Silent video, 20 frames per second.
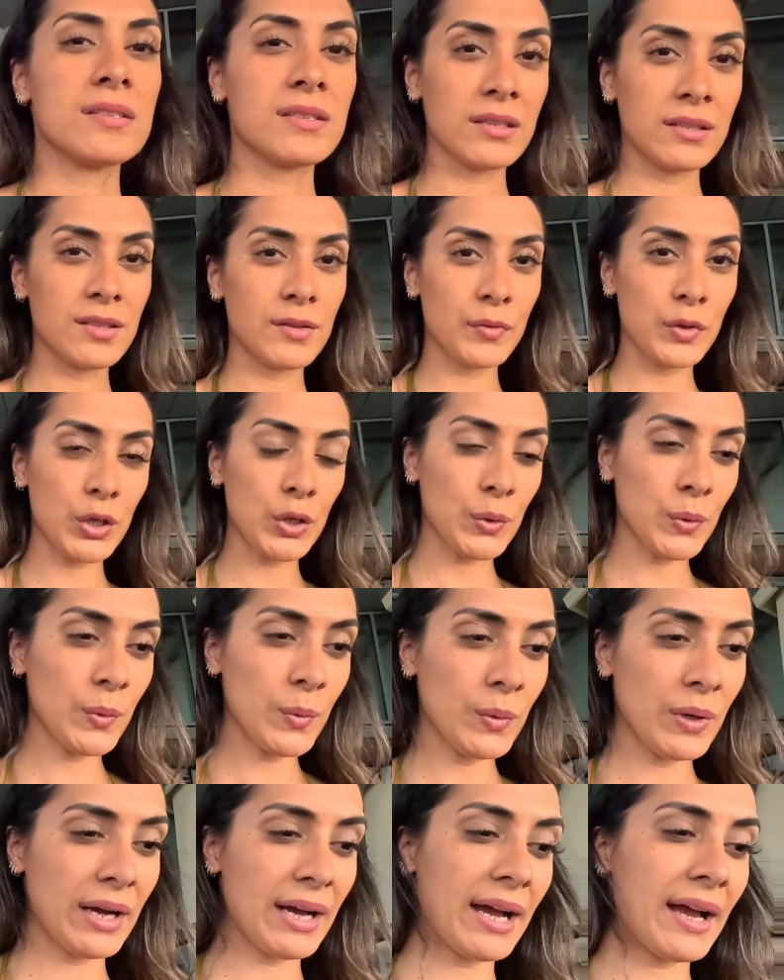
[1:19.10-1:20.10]
city view,
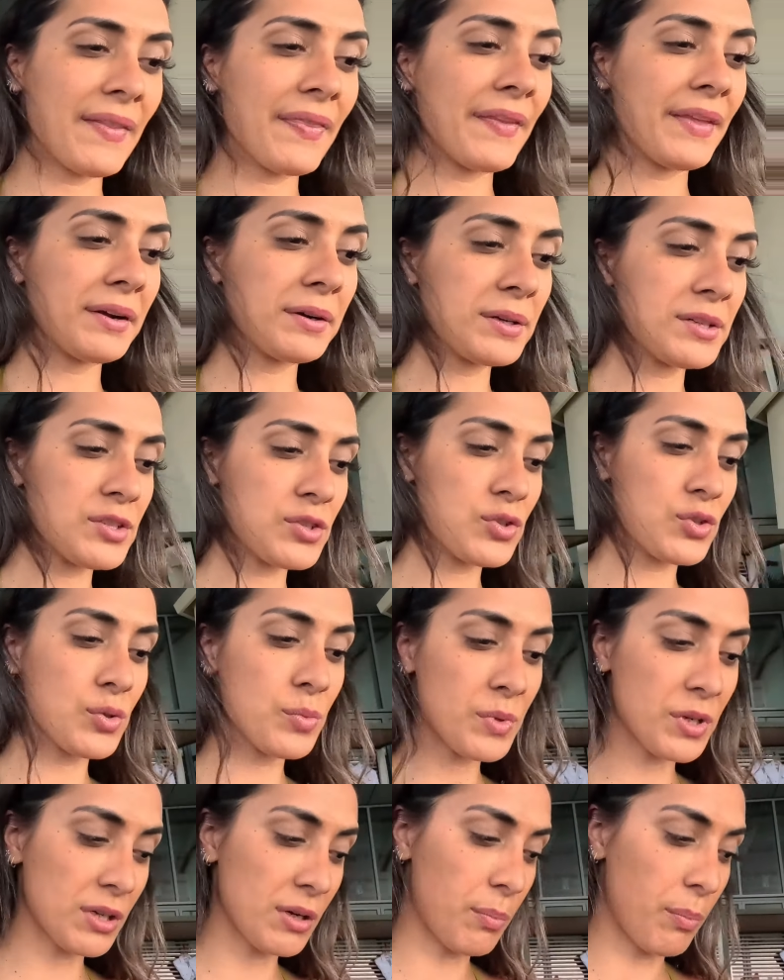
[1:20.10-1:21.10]
and there is
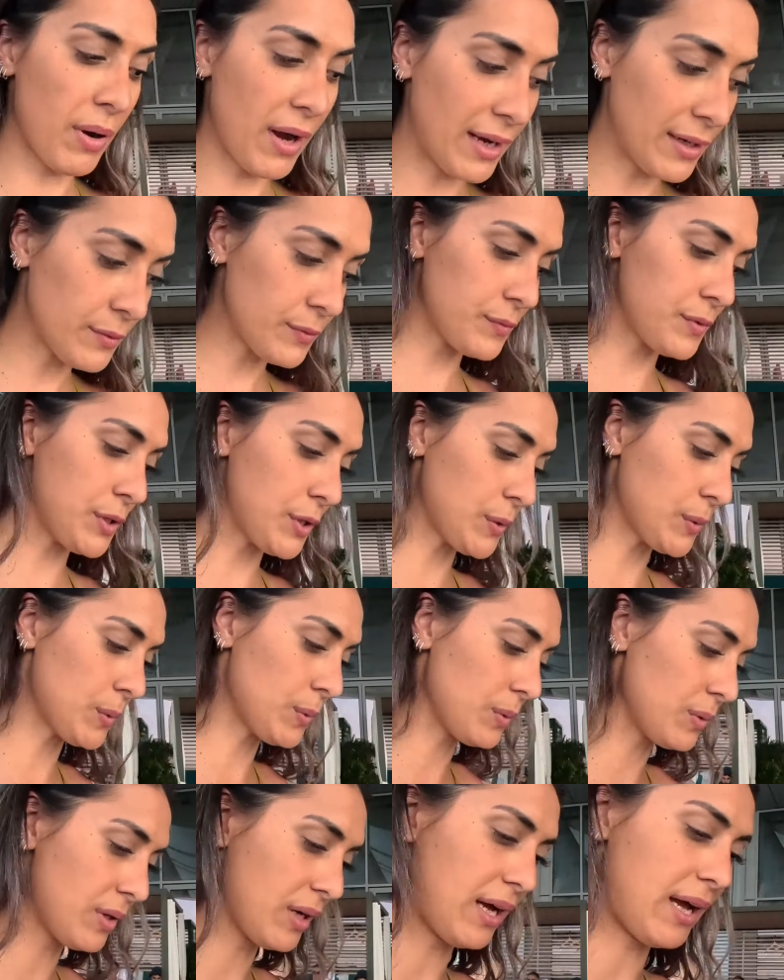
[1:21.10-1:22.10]
Jumeirah Palm view,
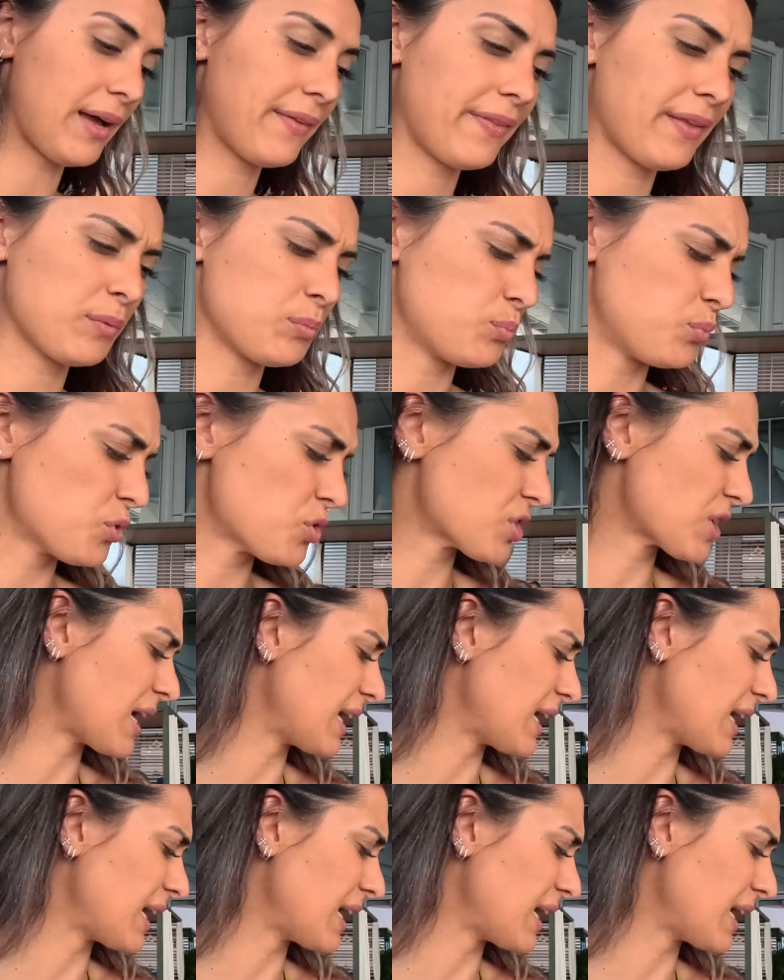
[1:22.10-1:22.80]
and then Burj